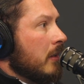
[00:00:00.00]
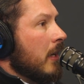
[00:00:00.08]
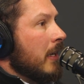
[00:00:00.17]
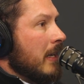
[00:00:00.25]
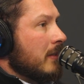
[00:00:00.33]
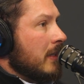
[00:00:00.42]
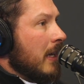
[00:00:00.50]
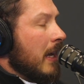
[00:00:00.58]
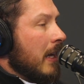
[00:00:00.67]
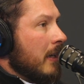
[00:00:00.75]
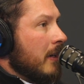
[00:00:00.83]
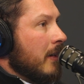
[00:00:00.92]
guest
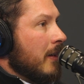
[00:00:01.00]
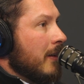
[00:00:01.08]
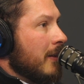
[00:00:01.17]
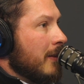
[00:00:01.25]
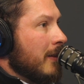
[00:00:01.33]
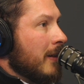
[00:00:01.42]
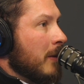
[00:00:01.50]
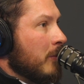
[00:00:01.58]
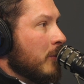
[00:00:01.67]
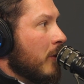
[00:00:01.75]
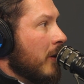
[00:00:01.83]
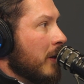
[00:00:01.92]
on, and I'm
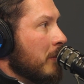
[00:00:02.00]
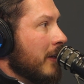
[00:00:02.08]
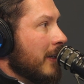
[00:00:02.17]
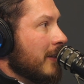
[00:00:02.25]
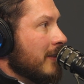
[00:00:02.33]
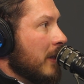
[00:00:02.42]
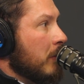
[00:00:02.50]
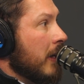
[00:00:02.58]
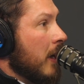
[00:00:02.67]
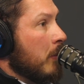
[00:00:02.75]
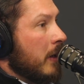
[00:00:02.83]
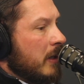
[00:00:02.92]
drawing a blank on his name right
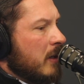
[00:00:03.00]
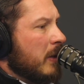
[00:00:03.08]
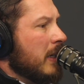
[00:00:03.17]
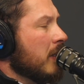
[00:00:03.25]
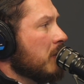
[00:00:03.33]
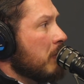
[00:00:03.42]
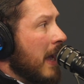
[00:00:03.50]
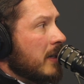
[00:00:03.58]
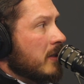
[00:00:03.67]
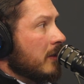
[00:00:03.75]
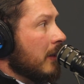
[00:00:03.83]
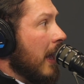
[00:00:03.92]
now, but he does
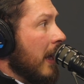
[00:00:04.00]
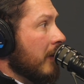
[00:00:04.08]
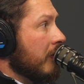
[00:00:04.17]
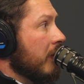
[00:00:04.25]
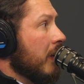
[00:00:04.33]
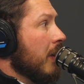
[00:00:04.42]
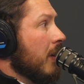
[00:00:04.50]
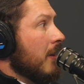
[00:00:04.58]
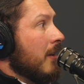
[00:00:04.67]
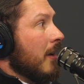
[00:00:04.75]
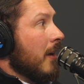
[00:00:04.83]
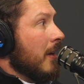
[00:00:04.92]
magic live.
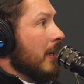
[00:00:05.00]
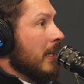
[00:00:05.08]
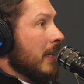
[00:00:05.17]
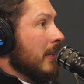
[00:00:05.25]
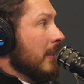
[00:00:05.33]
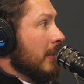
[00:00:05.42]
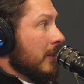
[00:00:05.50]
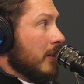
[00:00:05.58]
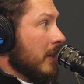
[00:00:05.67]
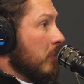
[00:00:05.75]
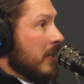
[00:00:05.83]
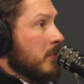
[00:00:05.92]
And he
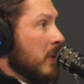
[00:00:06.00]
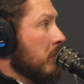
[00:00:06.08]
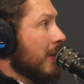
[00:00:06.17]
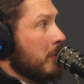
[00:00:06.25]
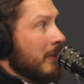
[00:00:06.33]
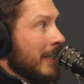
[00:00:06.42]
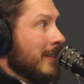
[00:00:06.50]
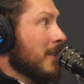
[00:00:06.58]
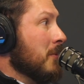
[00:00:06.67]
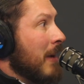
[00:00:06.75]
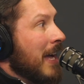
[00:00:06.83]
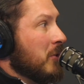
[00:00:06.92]
literally brings people up and like
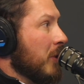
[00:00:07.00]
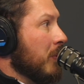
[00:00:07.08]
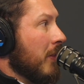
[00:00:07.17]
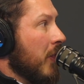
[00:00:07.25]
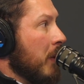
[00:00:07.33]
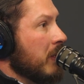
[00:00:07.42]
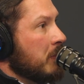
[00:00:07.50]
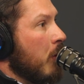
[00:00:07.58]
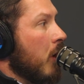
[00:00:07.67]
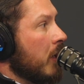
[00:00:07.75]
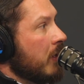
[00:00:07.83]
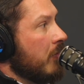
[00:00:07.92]
does magic with them as
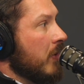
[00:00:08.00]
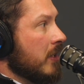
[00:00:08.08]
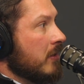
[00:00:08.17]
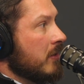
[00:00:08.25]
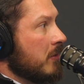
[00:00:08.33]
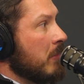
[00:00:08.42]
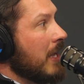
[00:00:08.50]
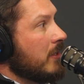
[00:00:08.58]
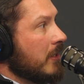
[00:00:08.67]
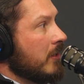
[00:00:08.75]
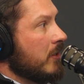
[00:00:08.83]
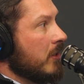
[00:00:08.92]
part of his
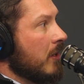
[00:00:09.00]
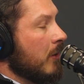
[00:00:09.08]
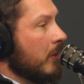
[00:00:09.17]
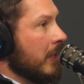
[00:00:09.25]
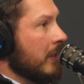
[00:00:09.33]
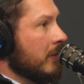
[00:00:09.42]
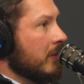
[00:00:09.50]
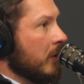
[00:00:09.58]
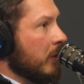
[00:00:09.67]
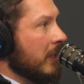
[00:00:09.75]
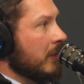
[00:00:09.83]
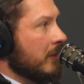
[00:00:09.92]
message, and
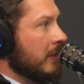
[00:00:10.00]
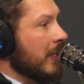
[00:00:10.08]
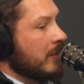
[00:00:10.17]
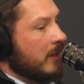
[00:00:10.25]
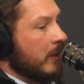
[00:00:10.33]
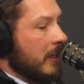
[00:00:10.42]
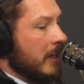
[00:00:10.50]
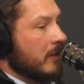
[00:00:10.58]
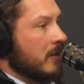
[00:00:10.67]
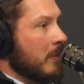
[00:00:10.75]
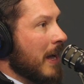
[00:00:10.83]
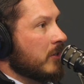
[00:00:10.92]
so he says, like,
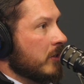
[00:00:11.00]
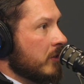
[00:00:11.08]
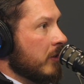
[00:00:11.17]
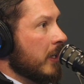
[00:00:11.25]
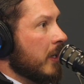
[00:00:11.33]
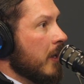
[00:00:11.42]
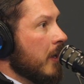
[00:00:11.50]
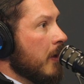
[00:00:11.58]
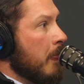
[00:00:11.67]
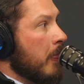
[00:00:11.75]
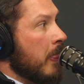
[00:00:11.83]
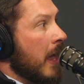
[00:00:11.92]
here's the magic trick.
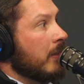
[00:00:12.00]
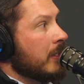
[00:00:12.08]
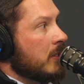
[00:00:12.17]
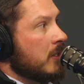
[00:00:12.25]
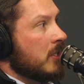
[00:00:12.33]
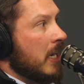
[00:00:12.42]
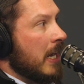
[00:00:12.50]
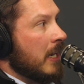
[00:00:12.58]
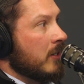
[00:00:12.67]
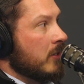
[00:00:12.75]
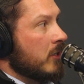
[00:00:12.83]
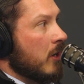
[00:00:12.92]
Now let's
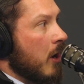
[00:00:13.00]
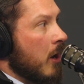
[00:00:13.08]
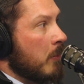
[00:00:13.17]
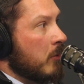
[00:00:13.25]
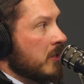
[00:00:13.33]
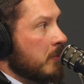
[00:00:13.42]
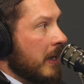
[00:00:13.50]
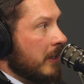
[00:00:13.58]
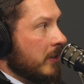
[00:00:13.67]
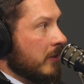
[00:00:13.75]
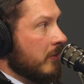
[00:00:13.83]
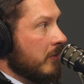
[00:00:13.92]
change our
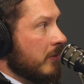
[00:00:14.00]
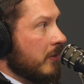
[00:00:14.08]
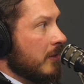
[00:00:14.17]
perspective.